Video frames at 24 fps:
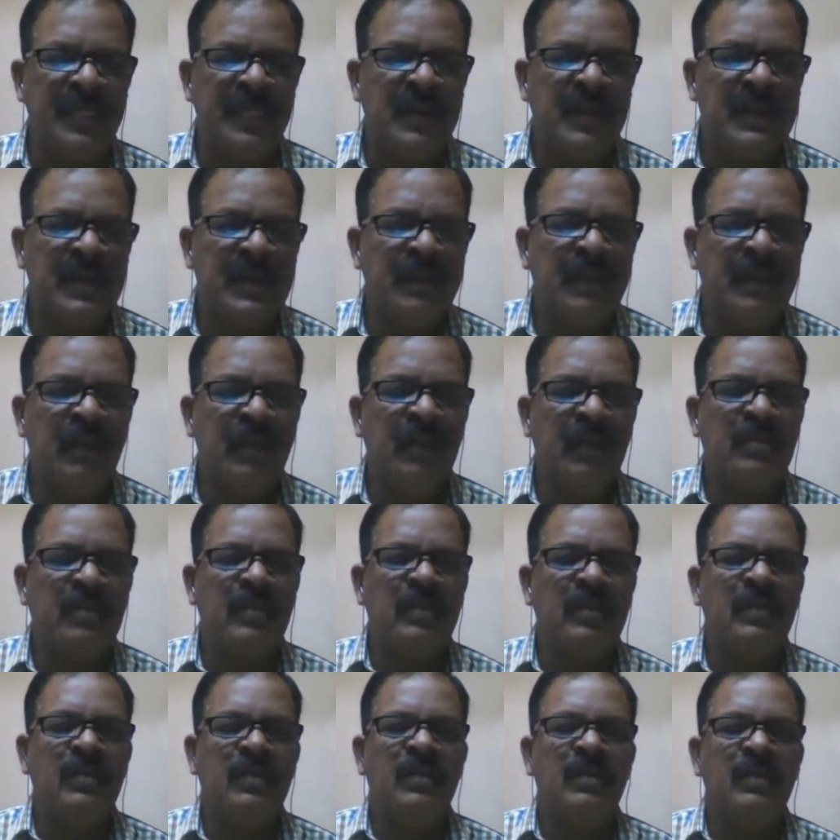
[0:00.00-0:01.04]
He viewed
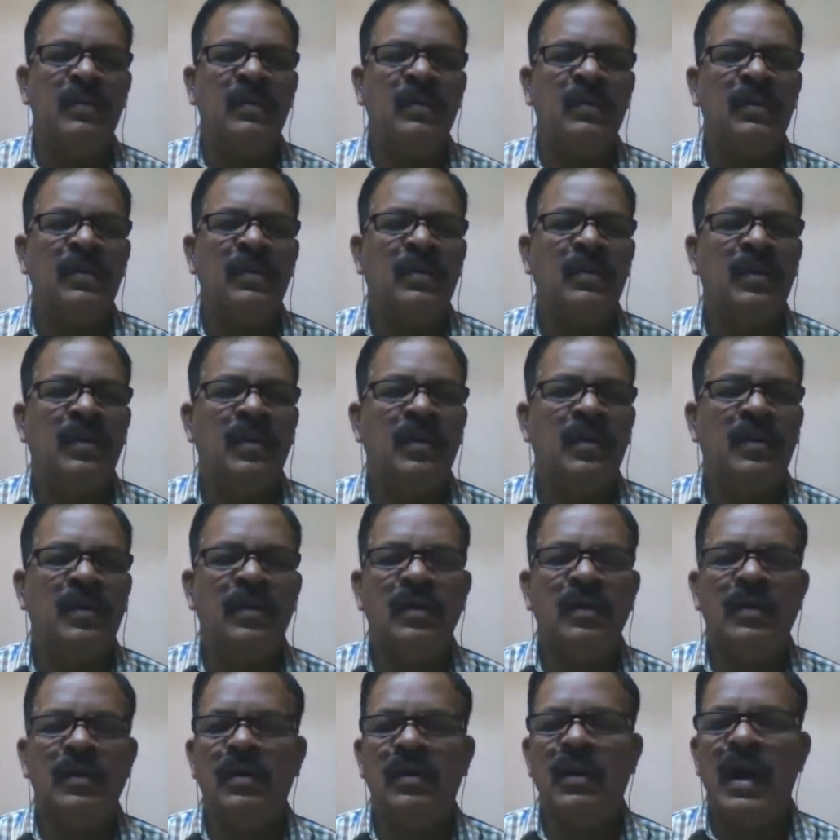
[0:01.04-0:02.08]
uh,
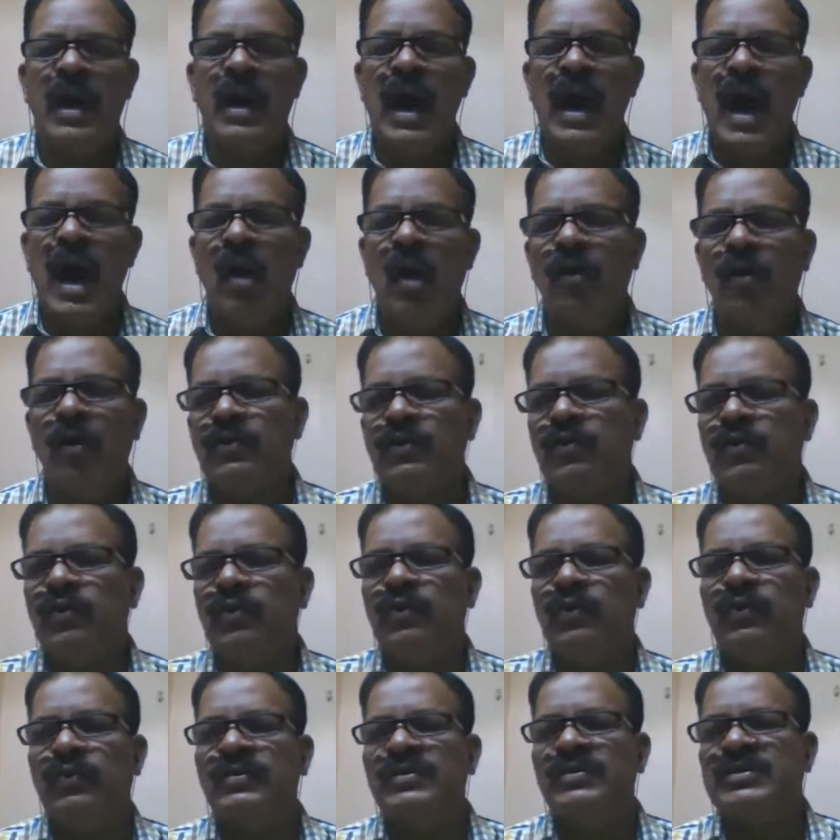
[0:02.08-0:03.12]
how
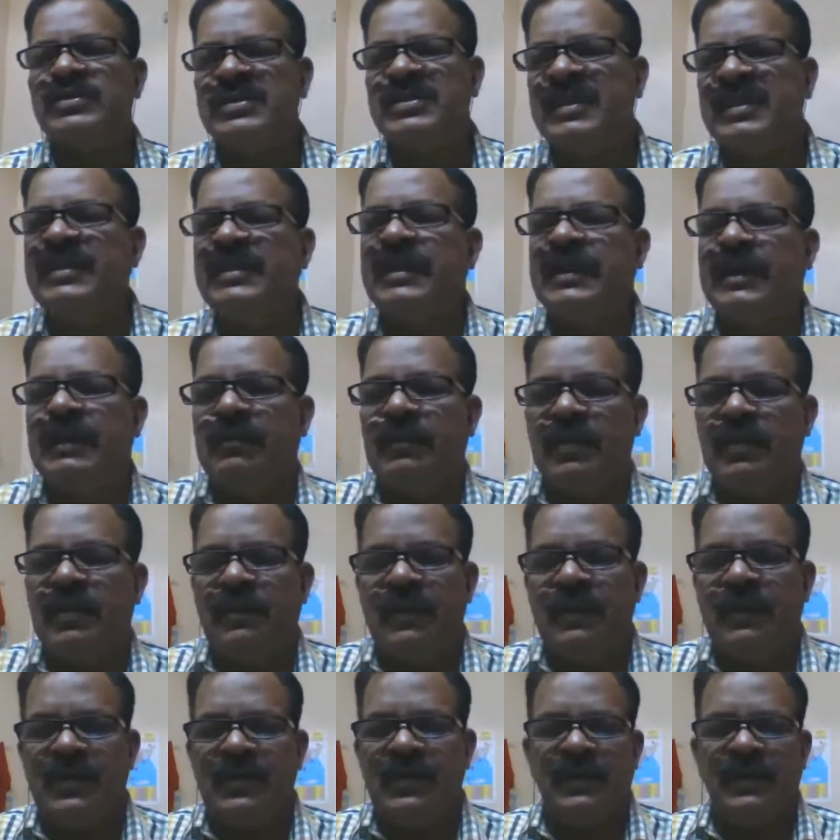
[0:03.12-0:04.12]
to see the development.